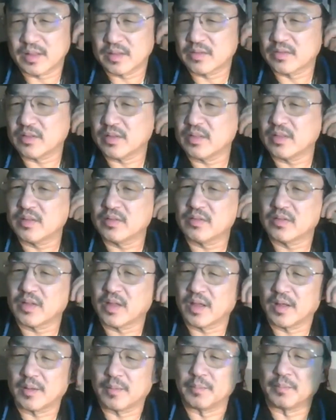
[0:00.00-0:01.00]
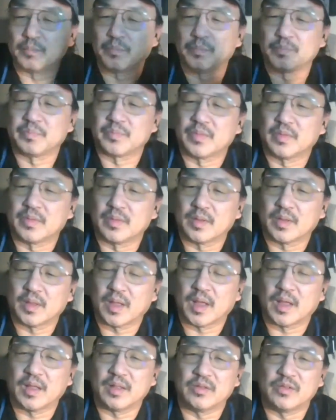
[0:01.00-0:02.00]
See this, do
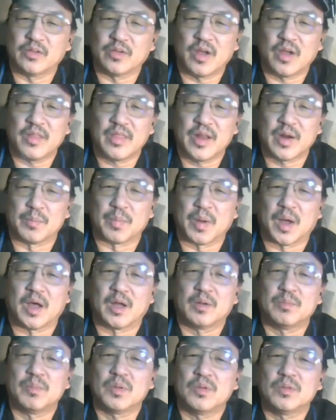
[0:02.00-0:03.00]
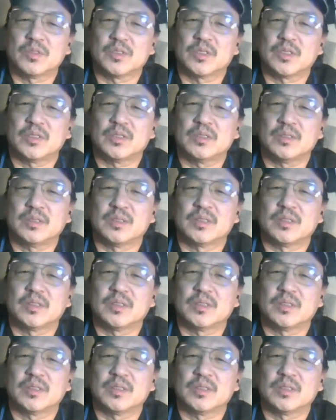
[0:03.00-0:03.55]
you call that a bottom bolster?